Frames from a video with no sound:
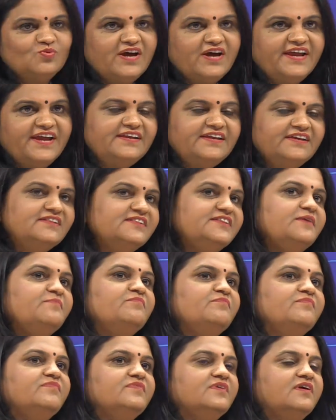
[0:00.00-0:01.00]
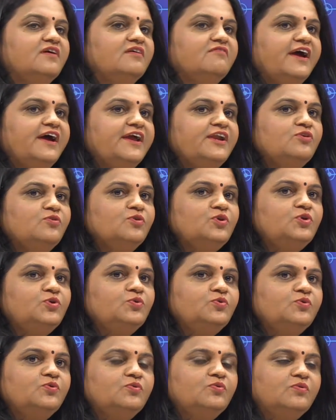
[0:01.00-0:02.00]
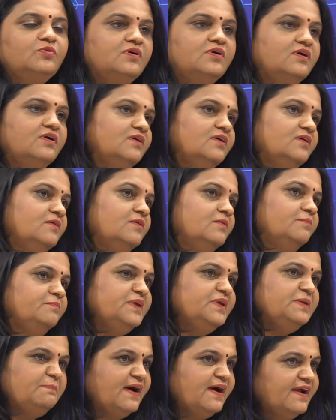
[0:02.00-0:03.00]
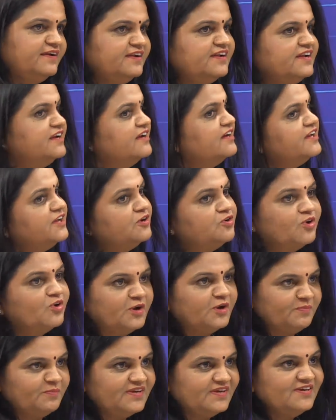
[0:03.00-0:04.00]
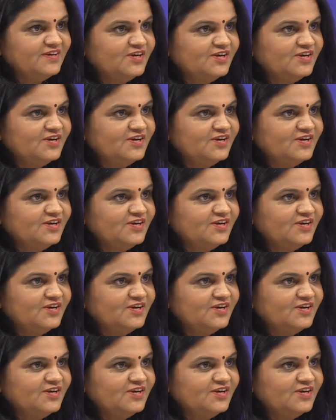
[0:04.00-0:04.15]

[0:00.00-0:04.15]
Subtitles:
I tell them why not to be partner in our economy.